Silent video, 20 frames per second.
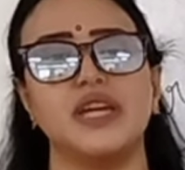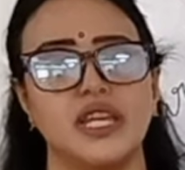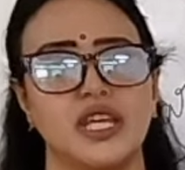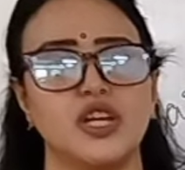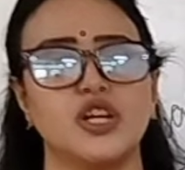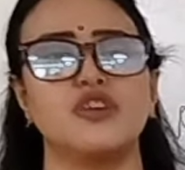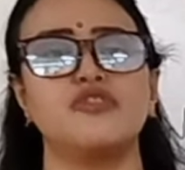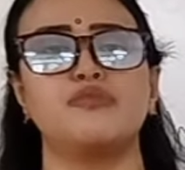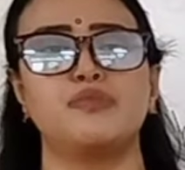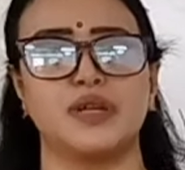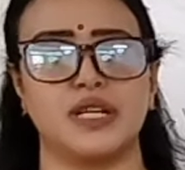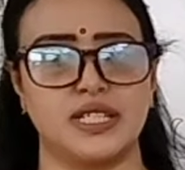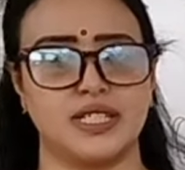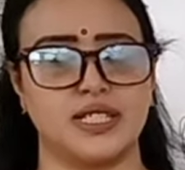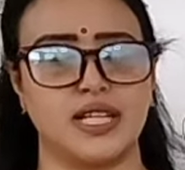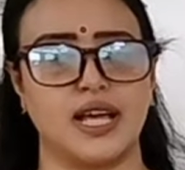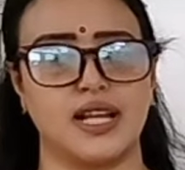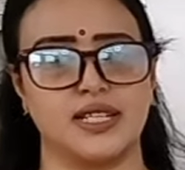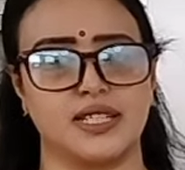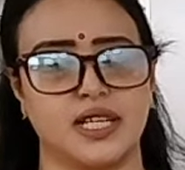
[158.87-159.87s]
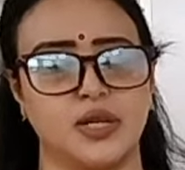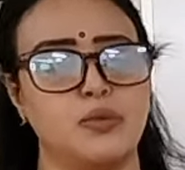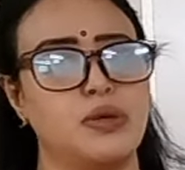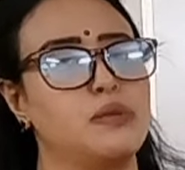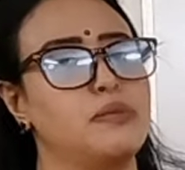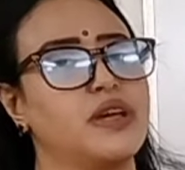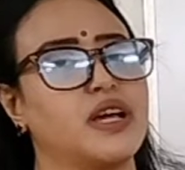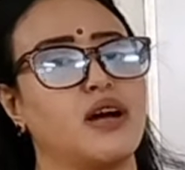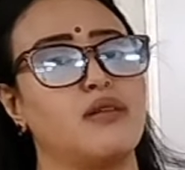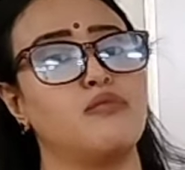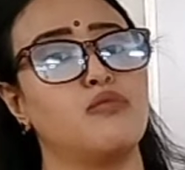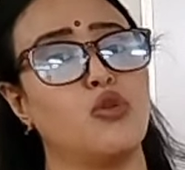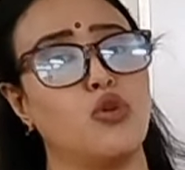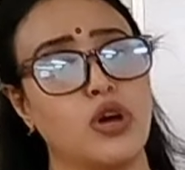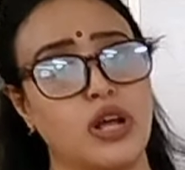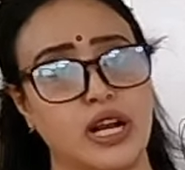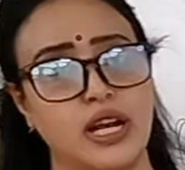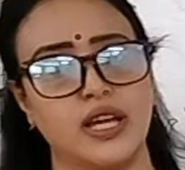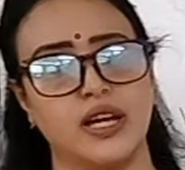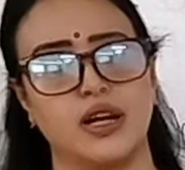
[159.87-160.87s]
of personality will become more
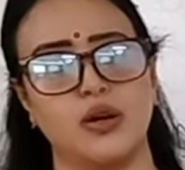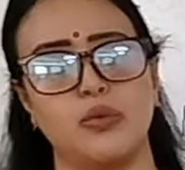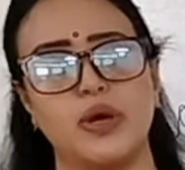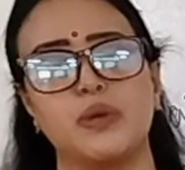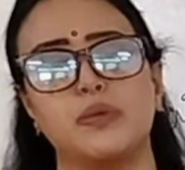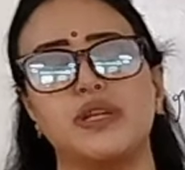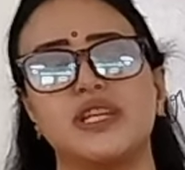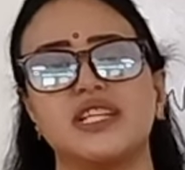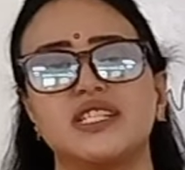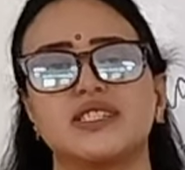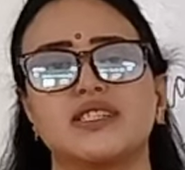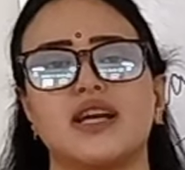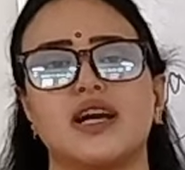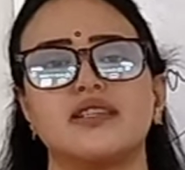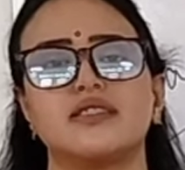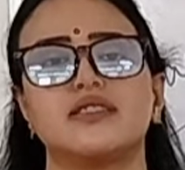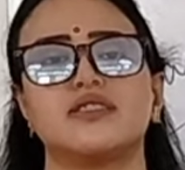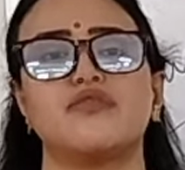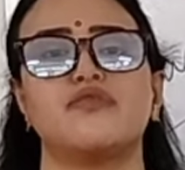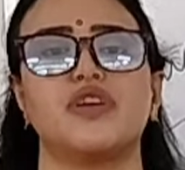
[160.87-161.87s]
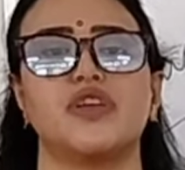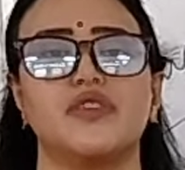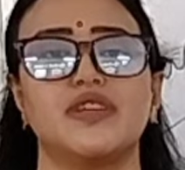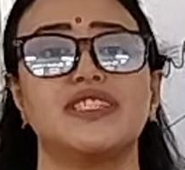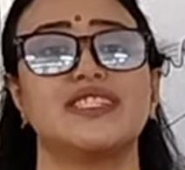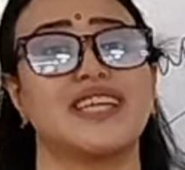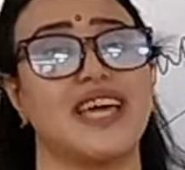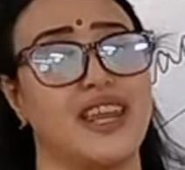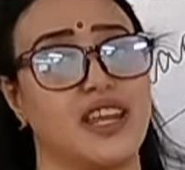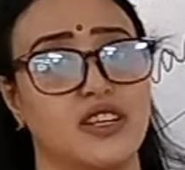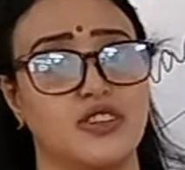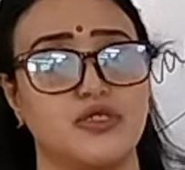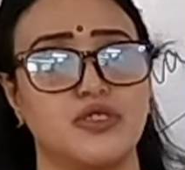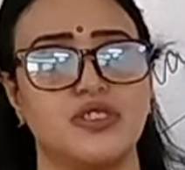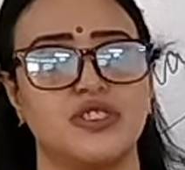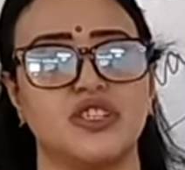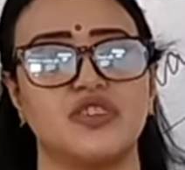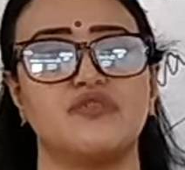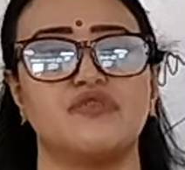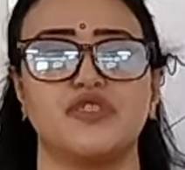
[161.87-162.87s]
clear when we discuss the various characteristic
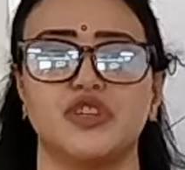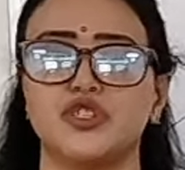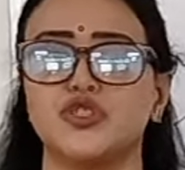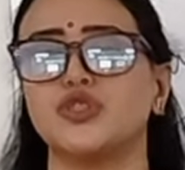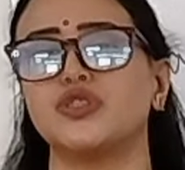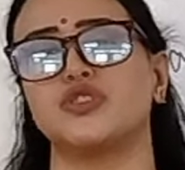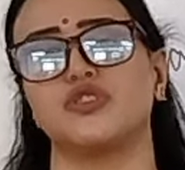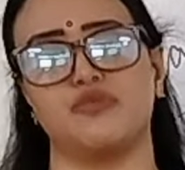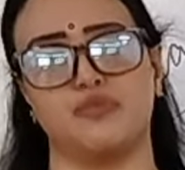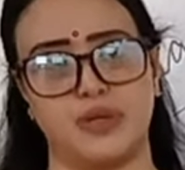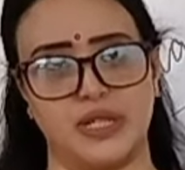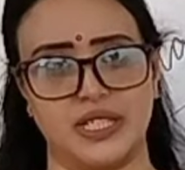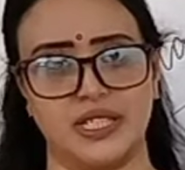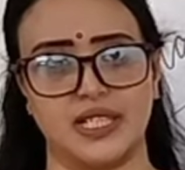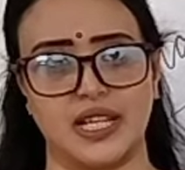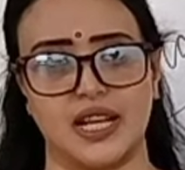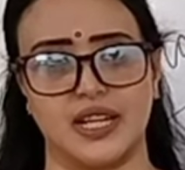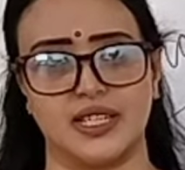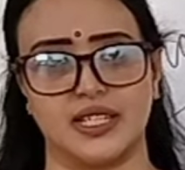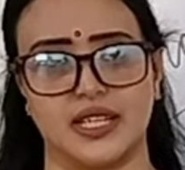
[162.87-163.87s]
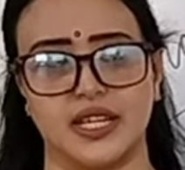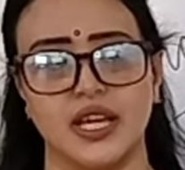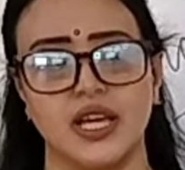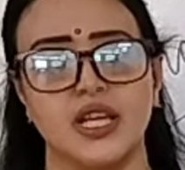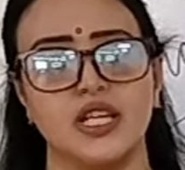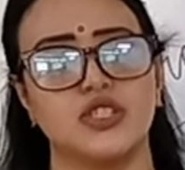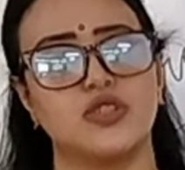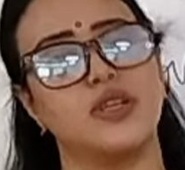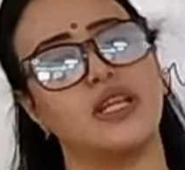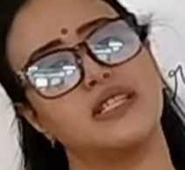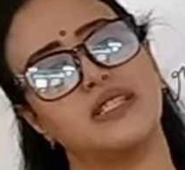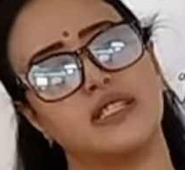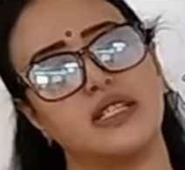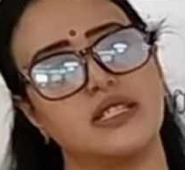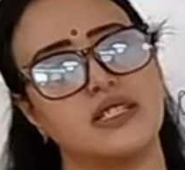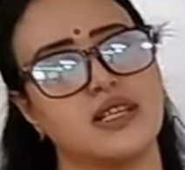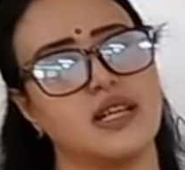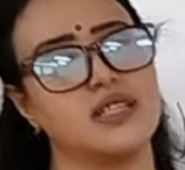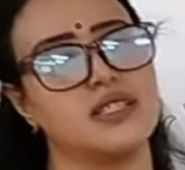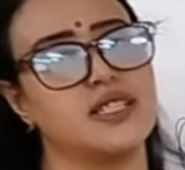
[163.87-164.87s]
features of personality. So let's
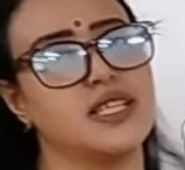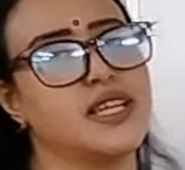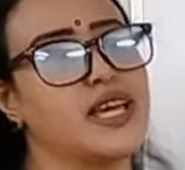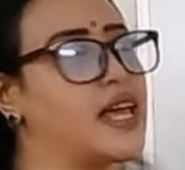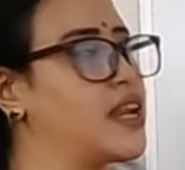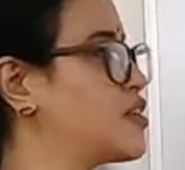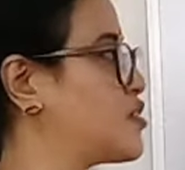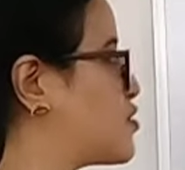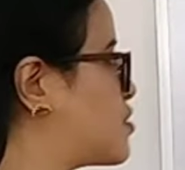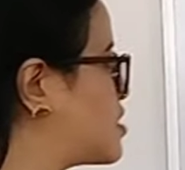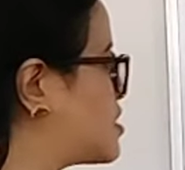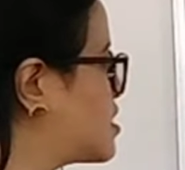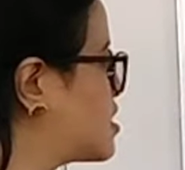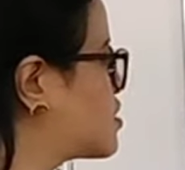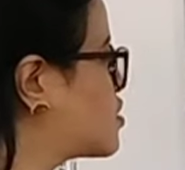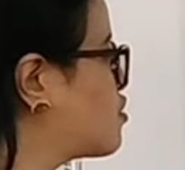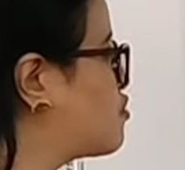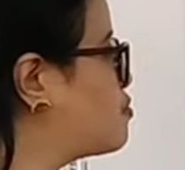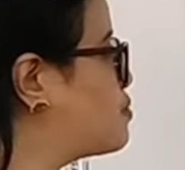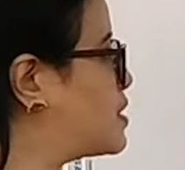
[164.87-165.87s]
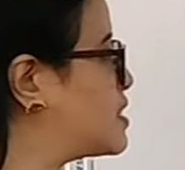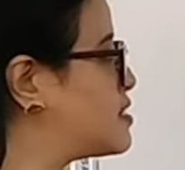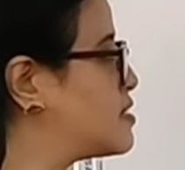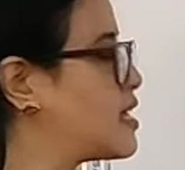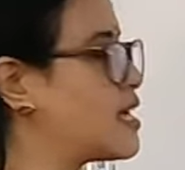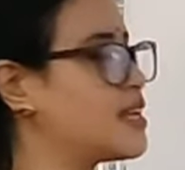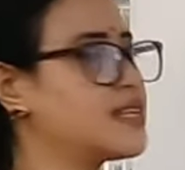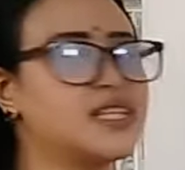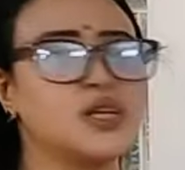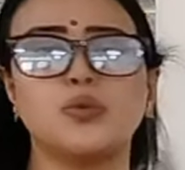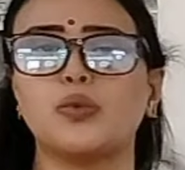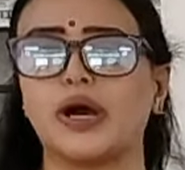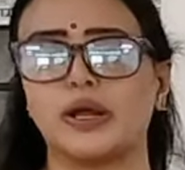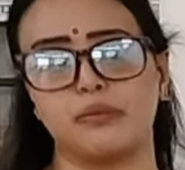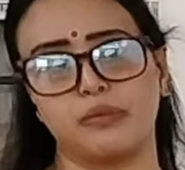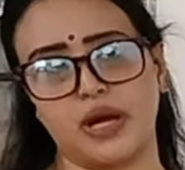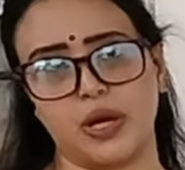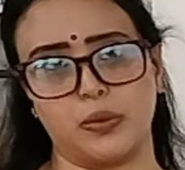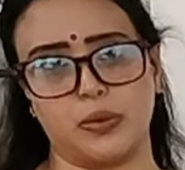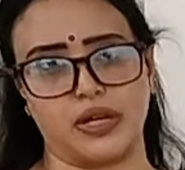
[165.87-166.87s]
discuss the characteristics of personality one by
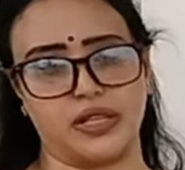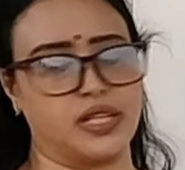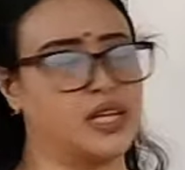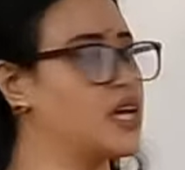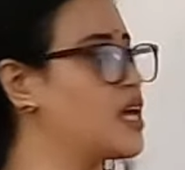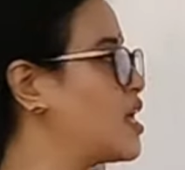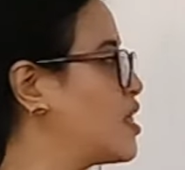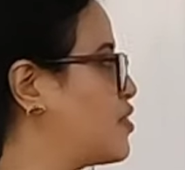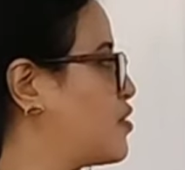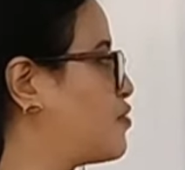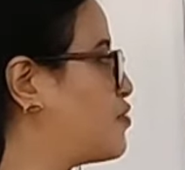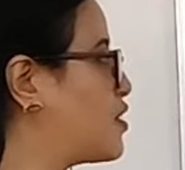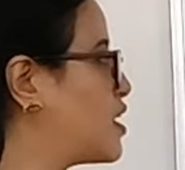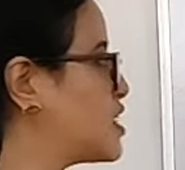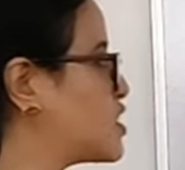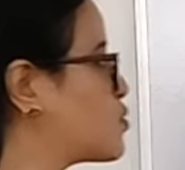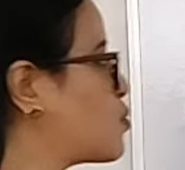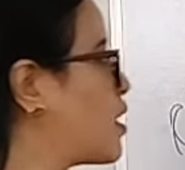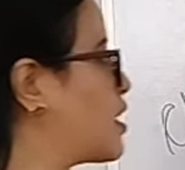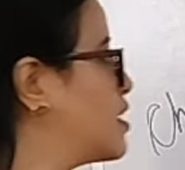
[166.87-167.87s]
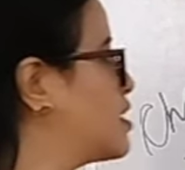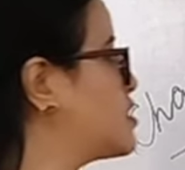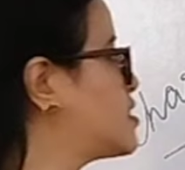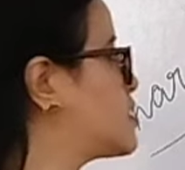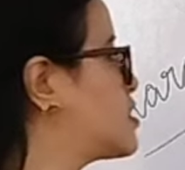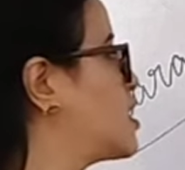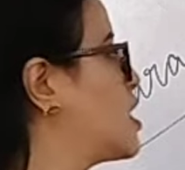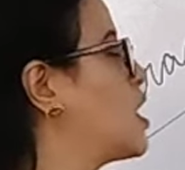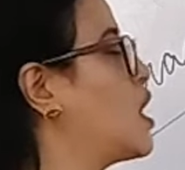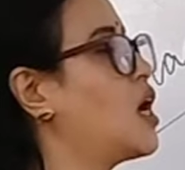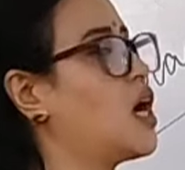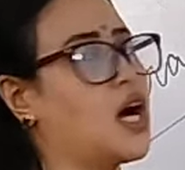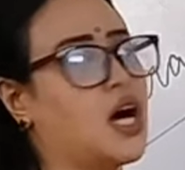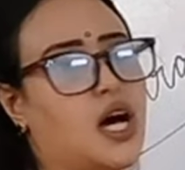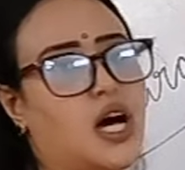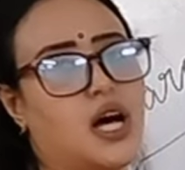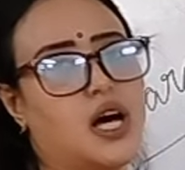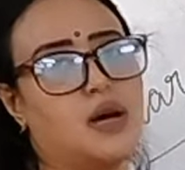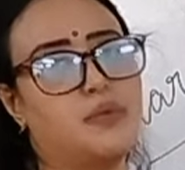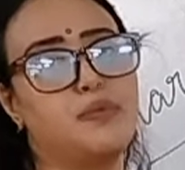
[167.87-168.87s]
one. The first one is
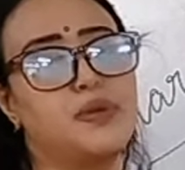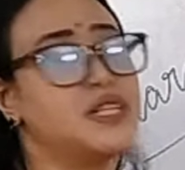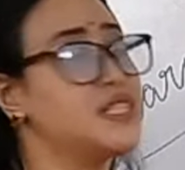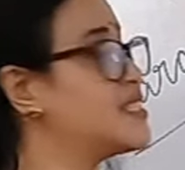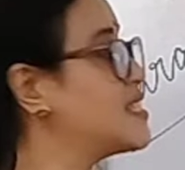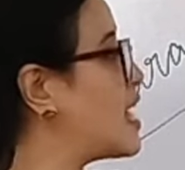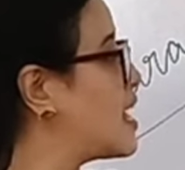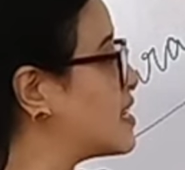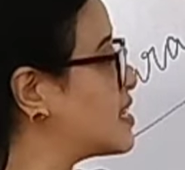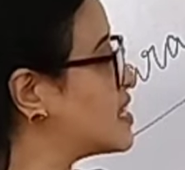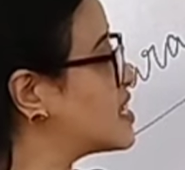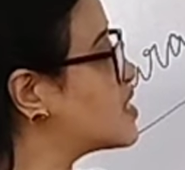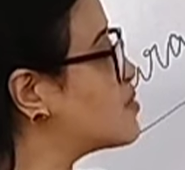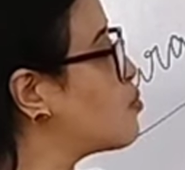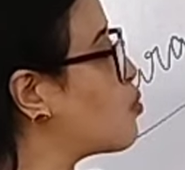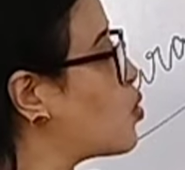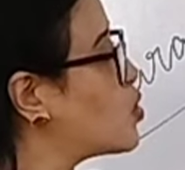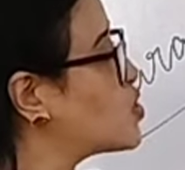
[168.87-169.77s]
personality is most